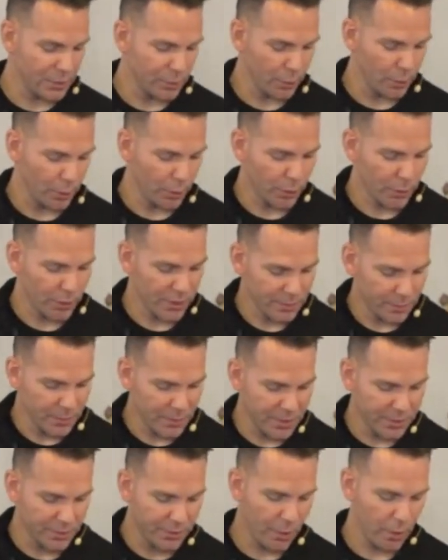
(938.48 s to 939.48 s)
year on
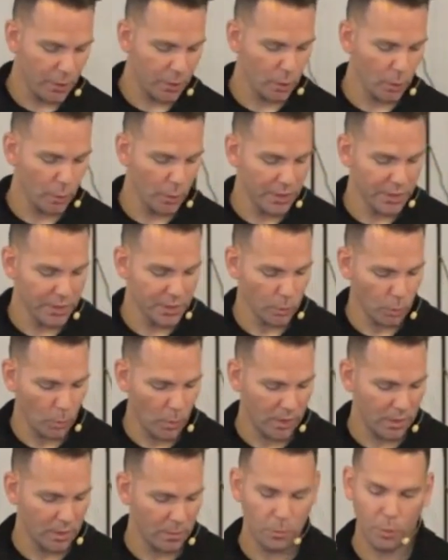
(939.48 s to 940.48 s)
Christmas total was
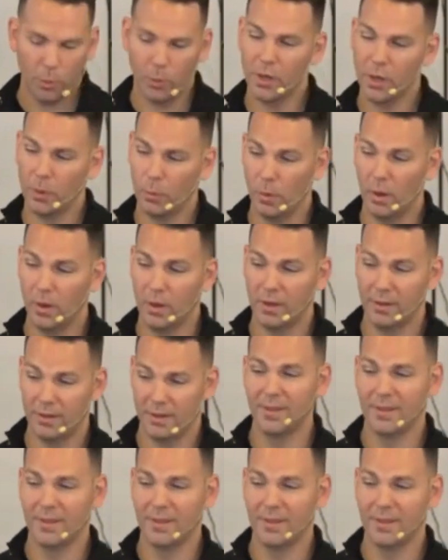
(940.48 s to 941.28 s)
1.1